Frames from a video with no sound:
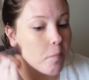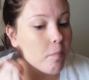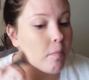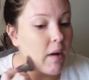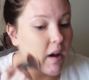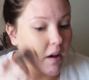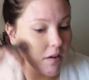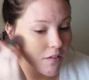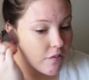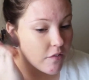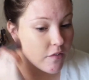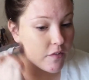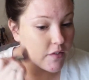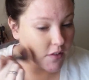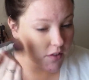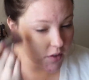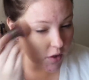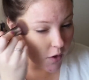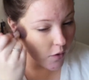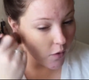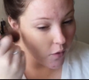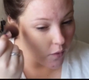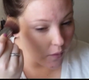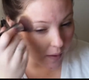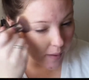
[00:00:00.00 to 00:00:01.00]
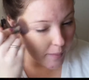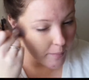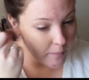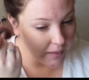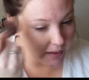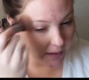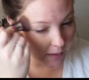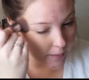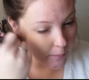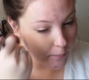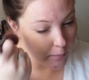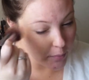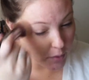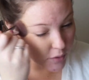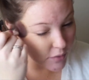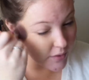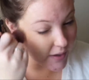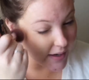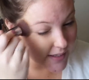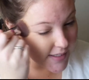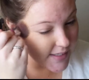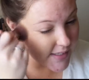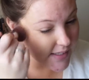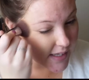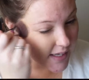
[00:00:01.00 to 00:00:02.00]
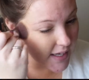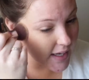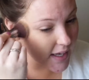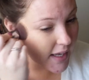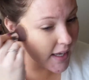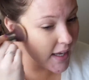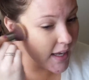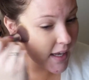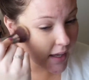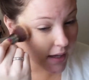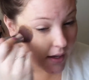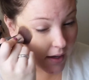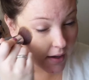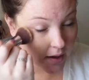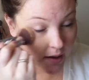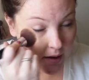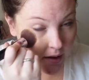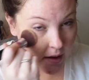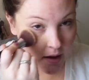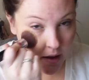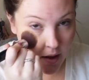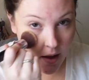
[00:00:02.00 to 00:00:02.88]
of buff. So I'm like pressing